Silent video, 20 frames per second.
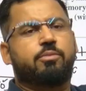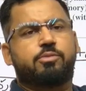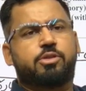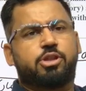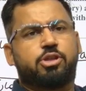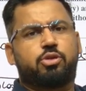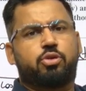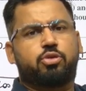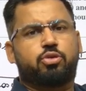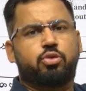
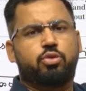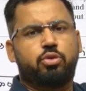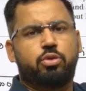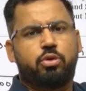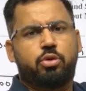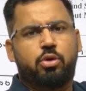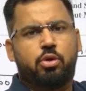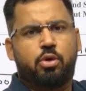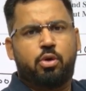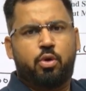from 0
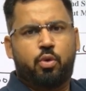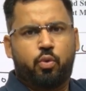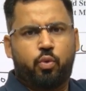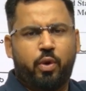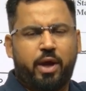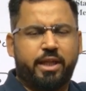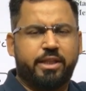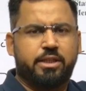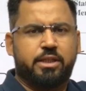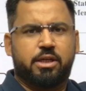to
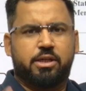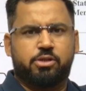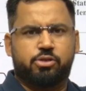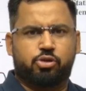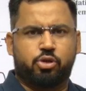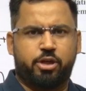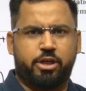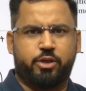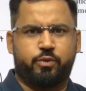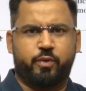1.
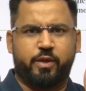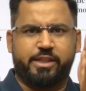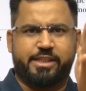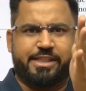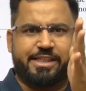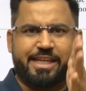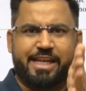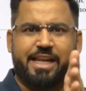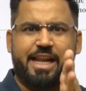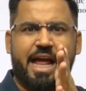So it will
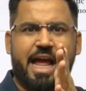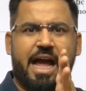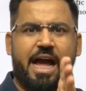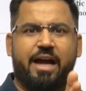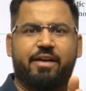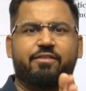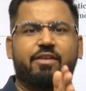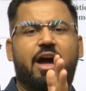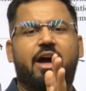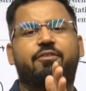still
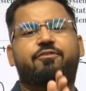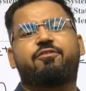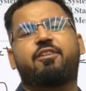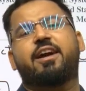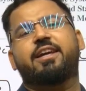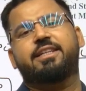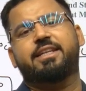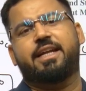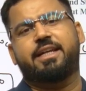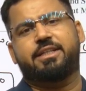have a
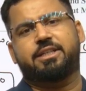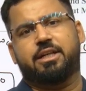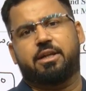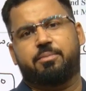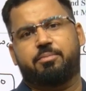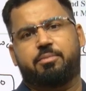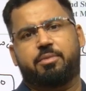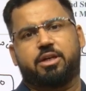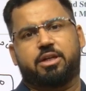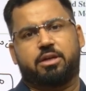finite
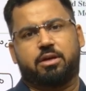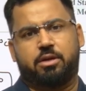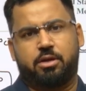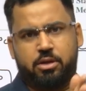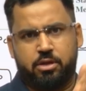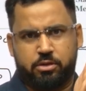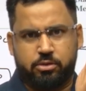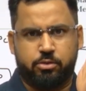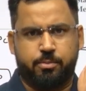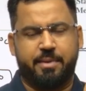number.
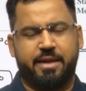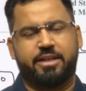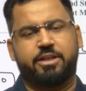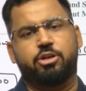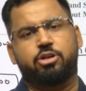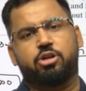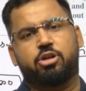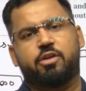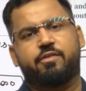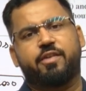
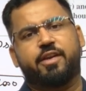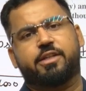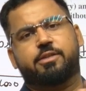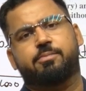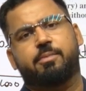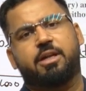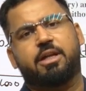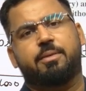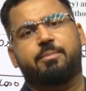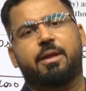Magnitude of
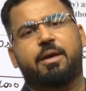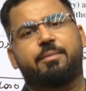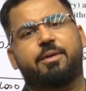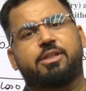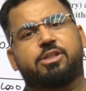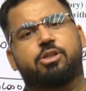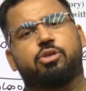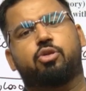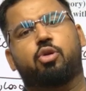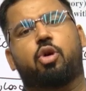x multiplied
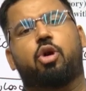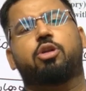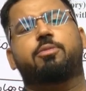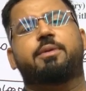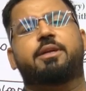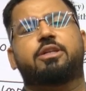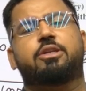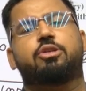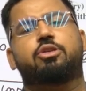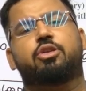by 0
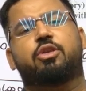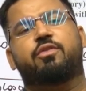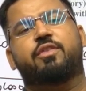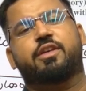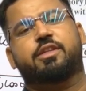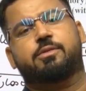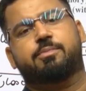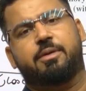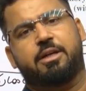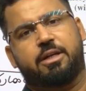or magnitude
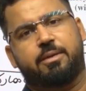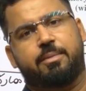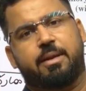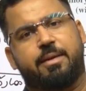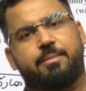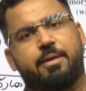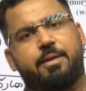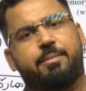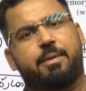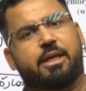of x
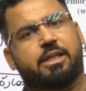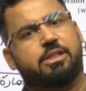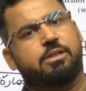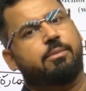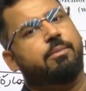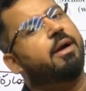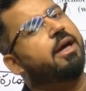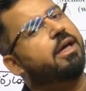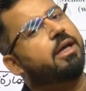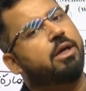multiplied by
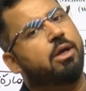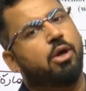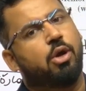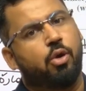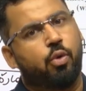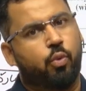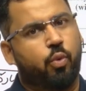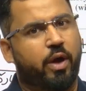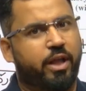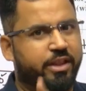maximum by
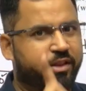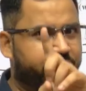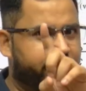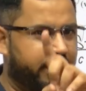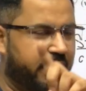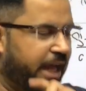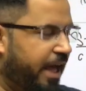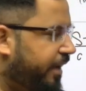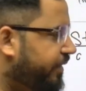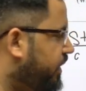1
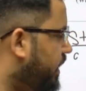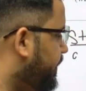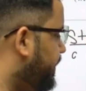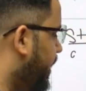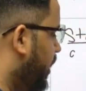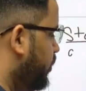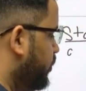will have a